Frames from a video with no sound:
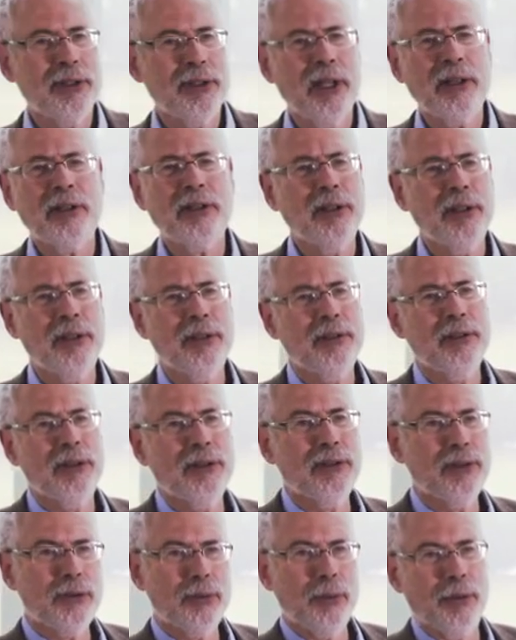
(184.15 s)
Not only
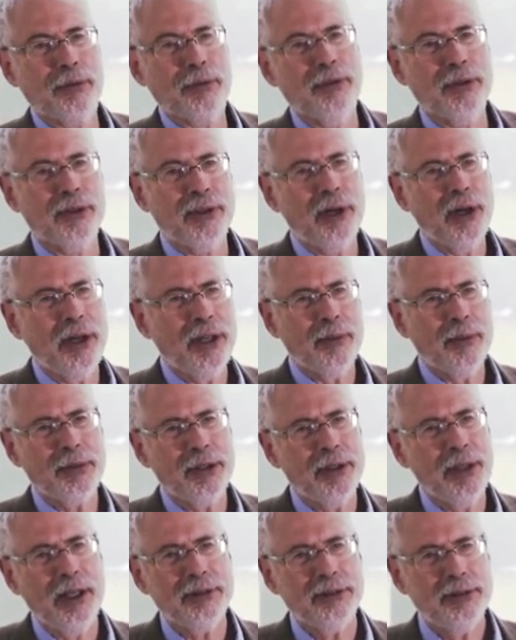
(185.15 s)
does this work for startups,
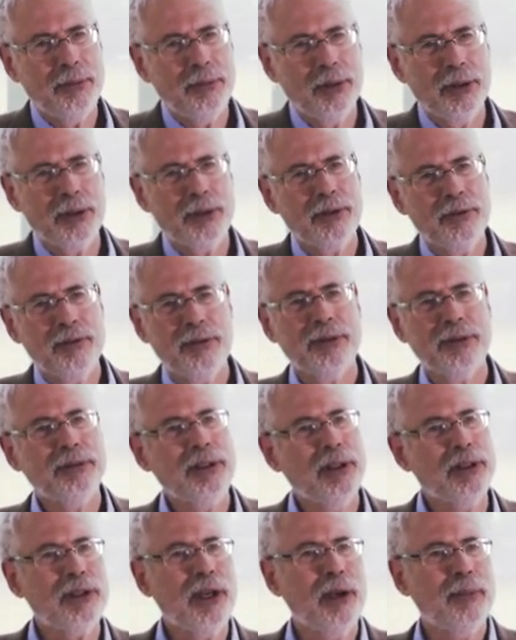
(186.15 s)
it actually works for
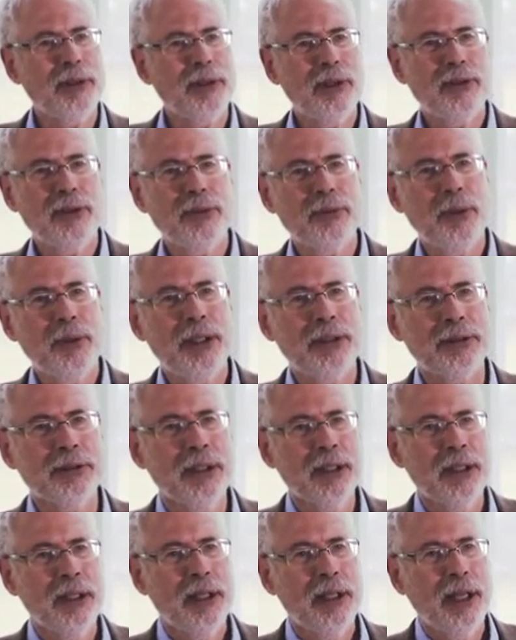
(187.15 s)
large companies as well.
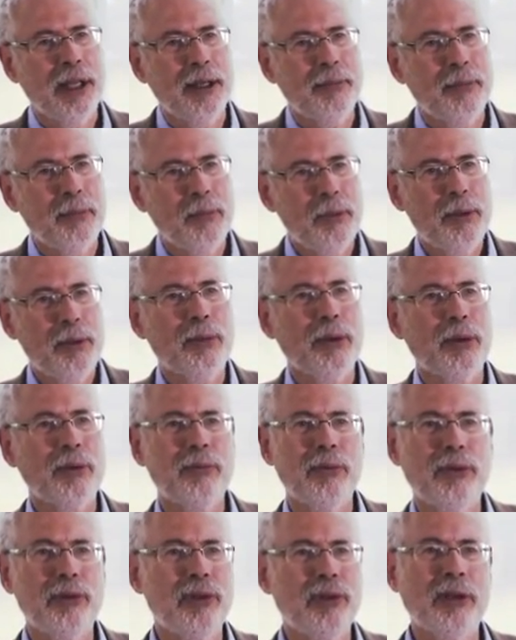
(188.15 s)
We
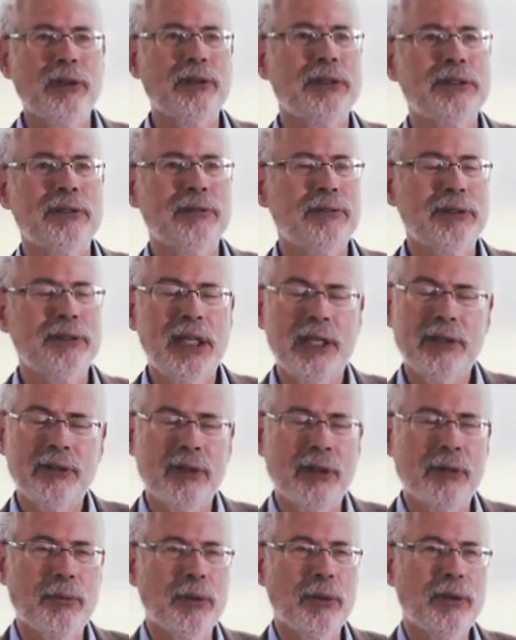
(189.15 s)
work for General
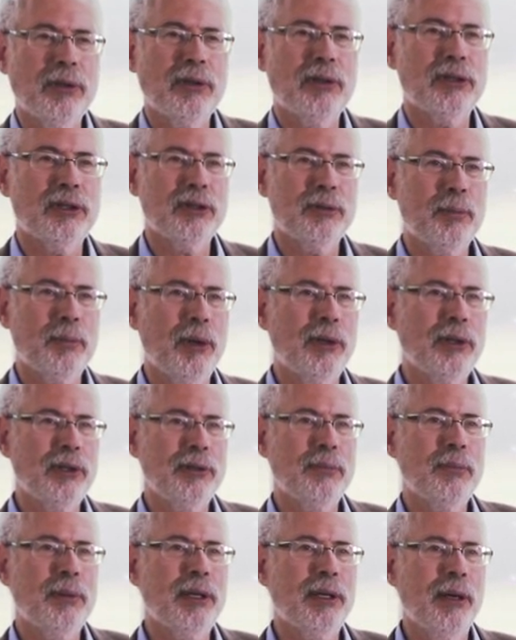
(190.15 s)
Electric, one of the
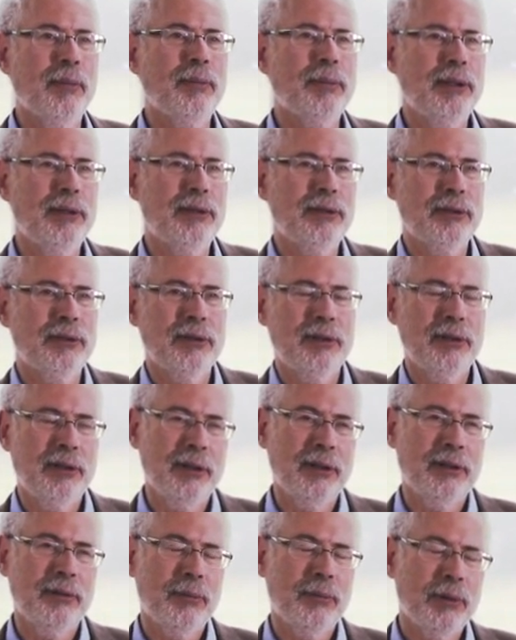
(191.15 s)
smartest big companies in
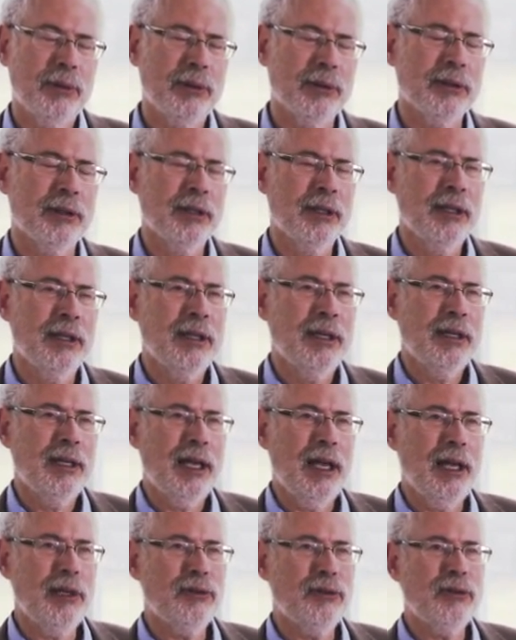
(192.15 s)
the world.
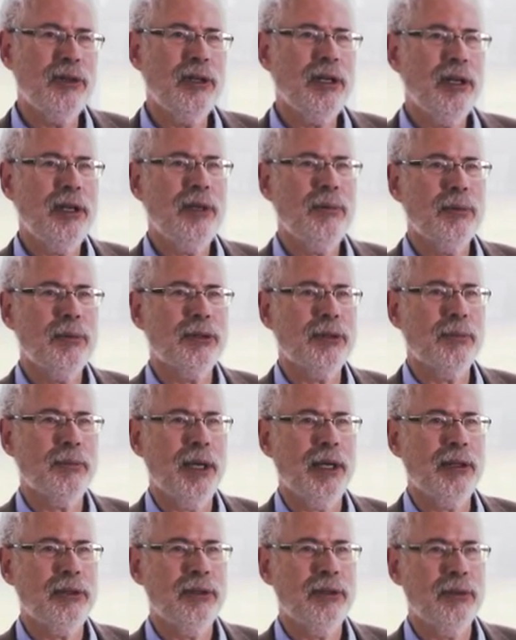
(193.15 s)
And GE was
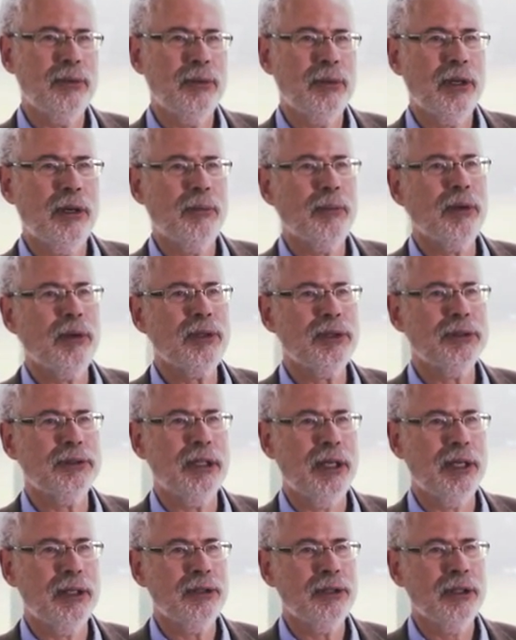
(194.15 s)
about to
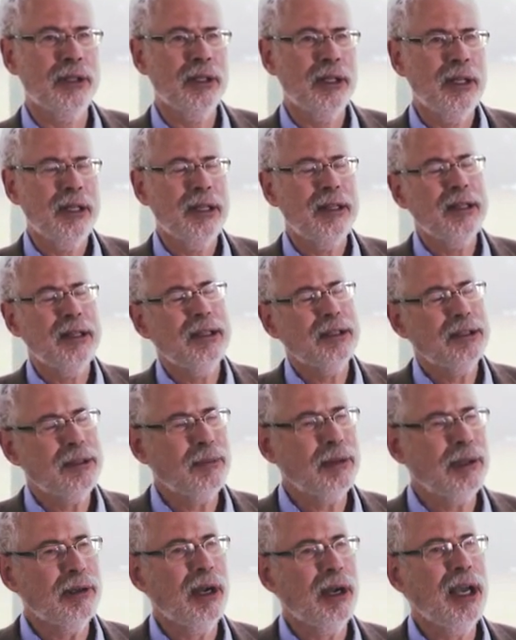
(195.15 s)
commercialize some
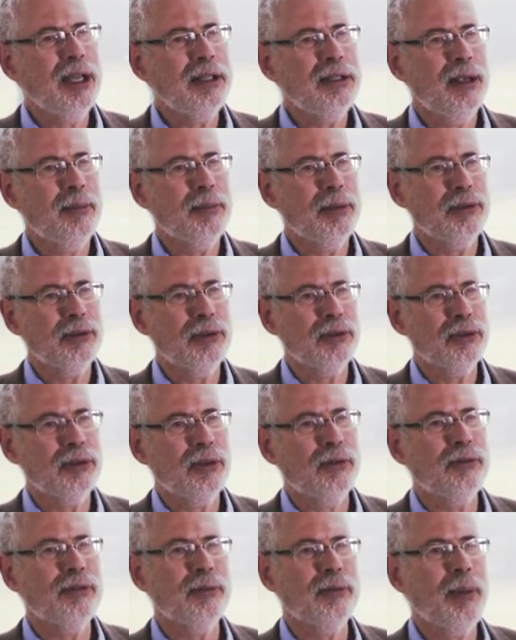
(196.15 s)
of their high-temperature
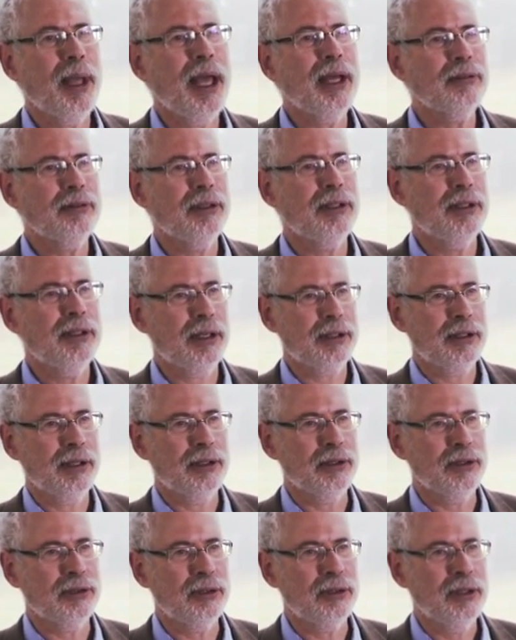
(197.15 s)
sulfur battery
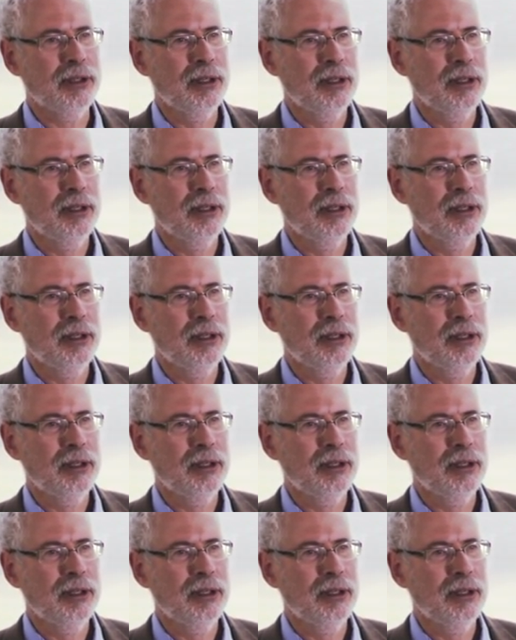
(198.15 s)
technology.